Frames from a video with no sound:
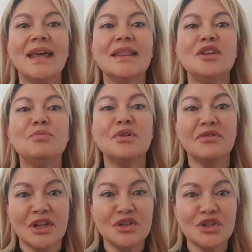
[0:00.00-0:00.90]
and the
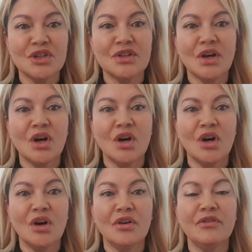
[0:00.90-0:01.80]
prevention
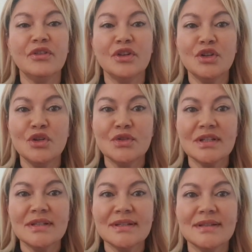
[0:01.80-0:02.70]
of
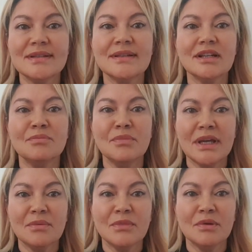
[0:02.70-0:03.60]
nuisances
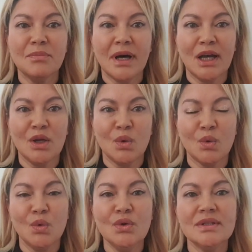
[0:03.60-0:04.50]
amendment
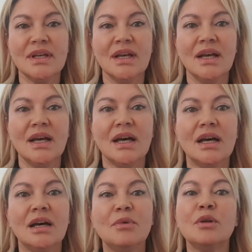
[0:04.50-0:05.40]
bylaws
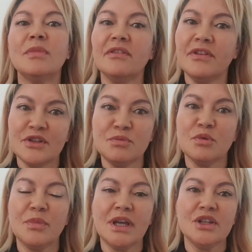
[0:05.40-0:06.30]
on my
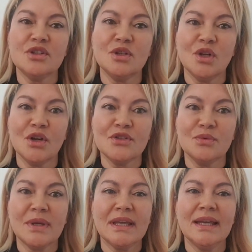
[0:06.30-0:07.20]
Facebook page
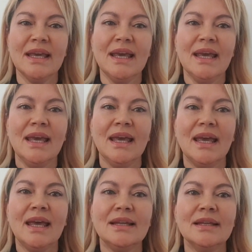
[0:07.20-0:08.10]
last week.
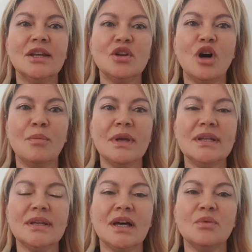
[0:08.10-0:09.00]
And in a
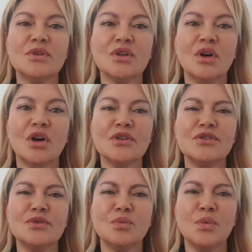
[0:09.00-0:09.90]
comment, I was
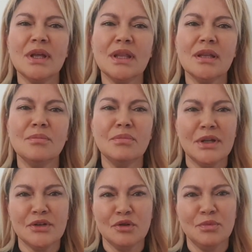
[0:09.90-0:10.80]
asked whether
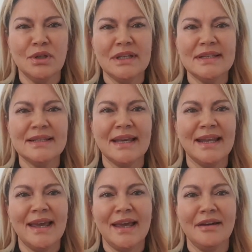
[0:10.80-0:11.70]
Metro Police
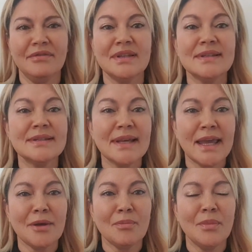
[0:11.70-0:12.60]
can have the
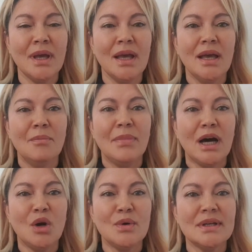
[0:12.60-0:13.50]
same
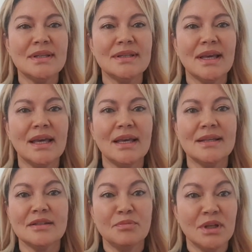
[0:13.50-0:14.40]
powers
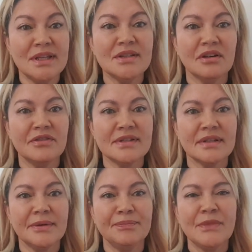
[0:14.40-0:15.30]
as a police
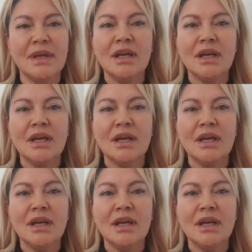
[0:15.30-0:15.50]
officer,